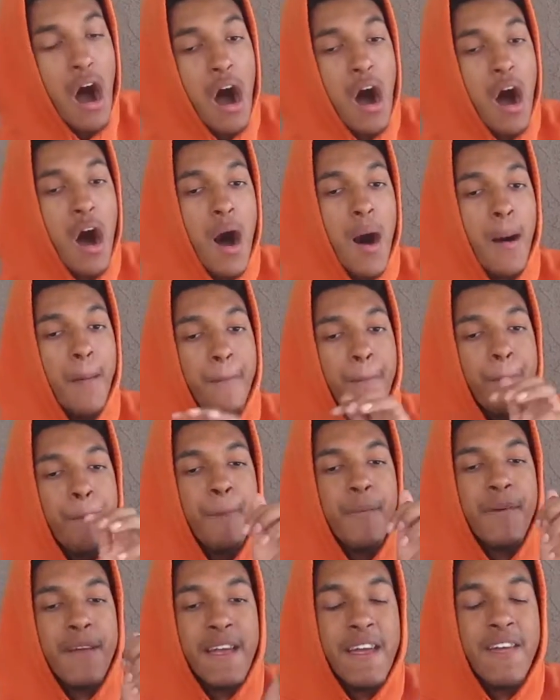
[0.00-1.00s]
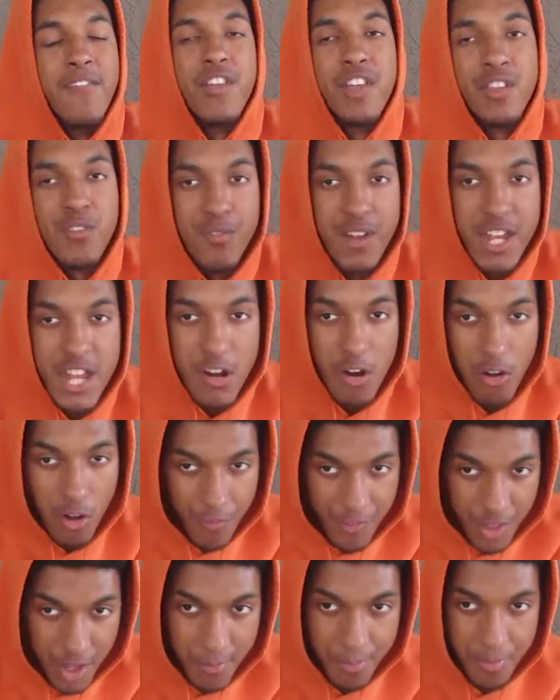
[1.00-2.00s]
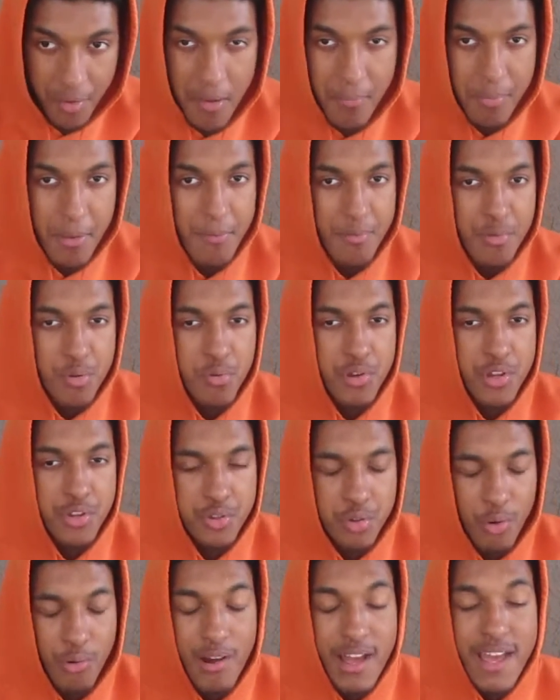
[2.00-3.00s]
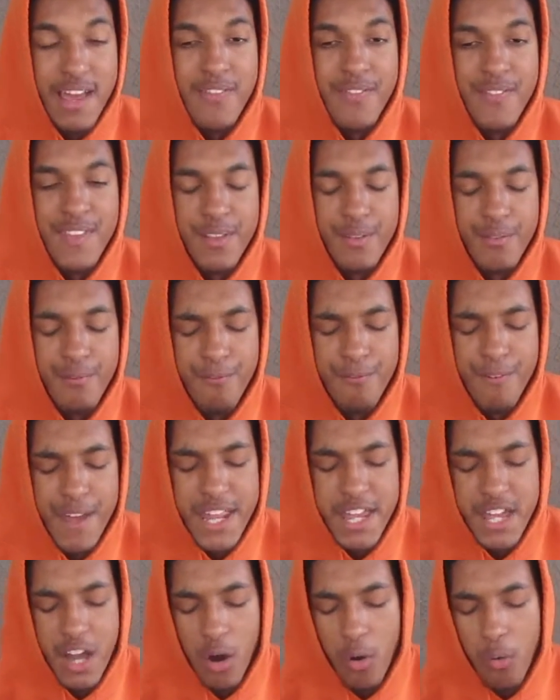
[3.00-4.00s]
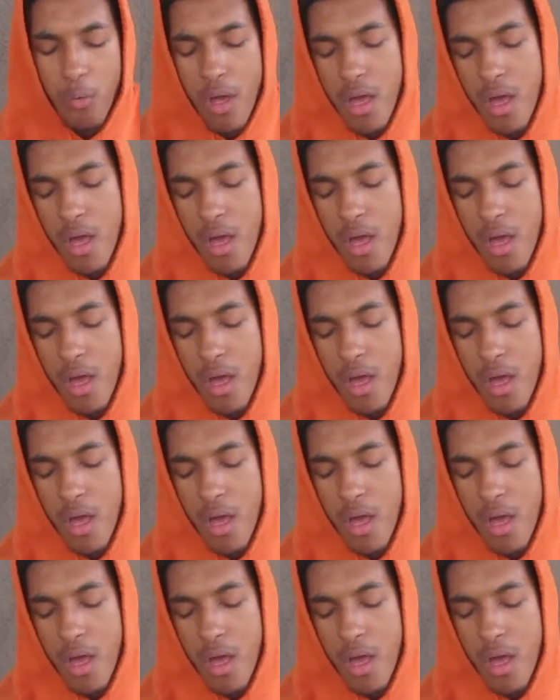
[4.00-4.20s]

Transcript: Um, give this video a thumbs up if you enjoyed this video.